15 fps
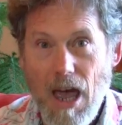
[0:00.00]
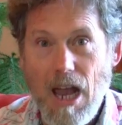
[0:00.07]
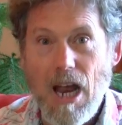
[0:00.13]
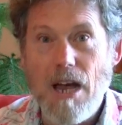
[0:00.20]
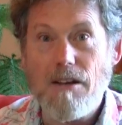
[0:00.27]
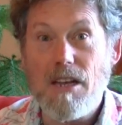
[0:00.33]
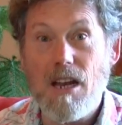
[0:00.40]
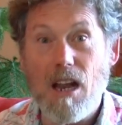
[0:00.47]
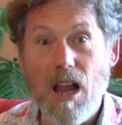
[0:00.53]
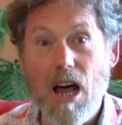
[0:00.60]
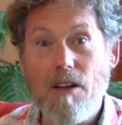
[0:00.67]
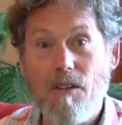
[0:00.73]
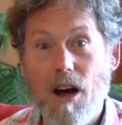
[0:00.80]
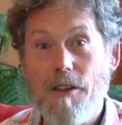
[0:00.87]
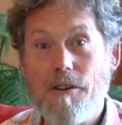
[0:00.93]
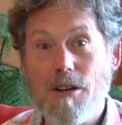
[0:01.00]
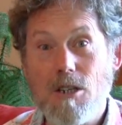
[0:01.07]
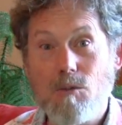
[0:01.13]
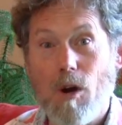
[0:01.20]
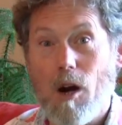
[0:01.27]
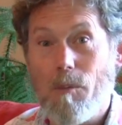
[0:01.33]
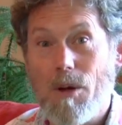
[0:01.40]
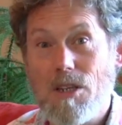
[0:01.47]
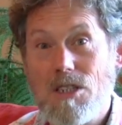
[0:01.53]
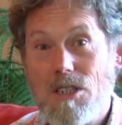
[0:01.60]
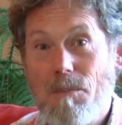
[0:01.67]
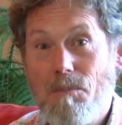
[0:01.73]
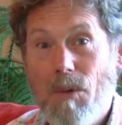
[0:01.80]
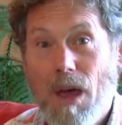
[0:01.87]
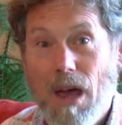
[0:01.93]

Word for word: And I did a lot of other experiments